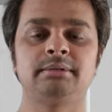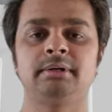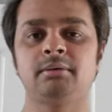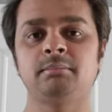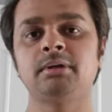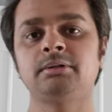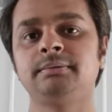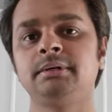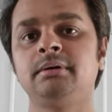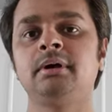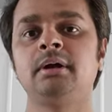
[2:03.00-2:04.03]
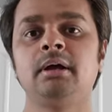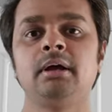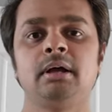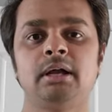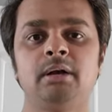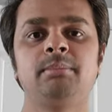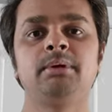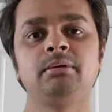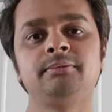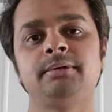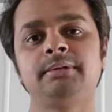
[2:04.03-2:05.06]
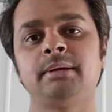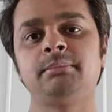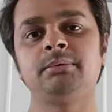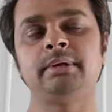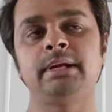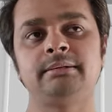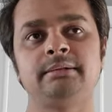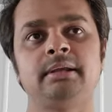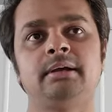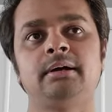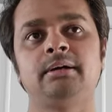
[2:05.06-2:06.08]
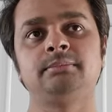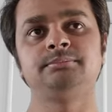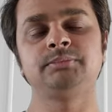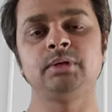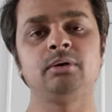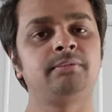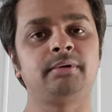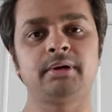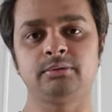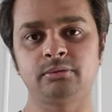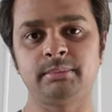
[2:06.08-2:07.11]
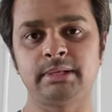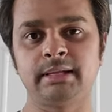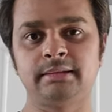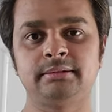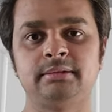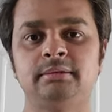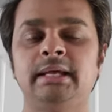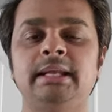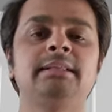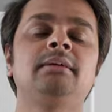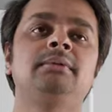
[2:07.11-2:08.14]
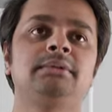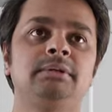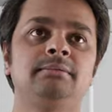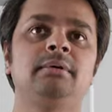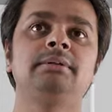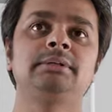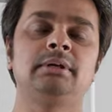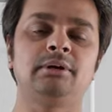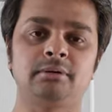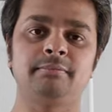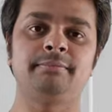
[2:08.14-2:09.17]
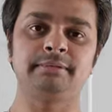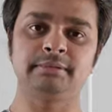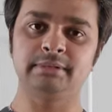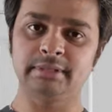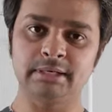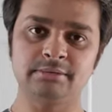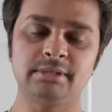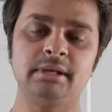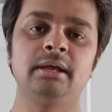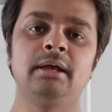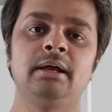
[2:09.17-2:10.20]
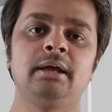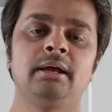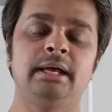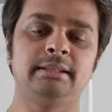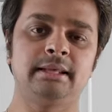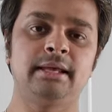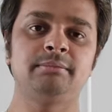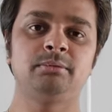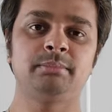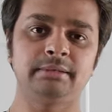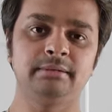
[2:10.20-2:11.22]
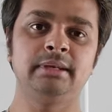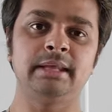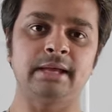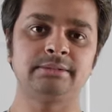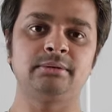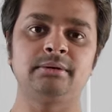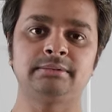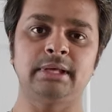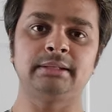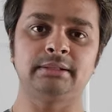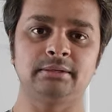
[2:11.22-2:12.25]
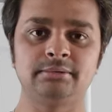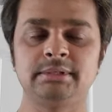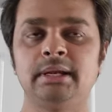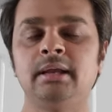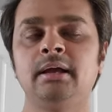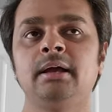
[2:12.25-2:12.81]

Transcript: their atmosphere, it'll be good for them to, let's say, go for a swimming lesson, anything which involves a lot of physical energy, and they have to basically exhaust that energy.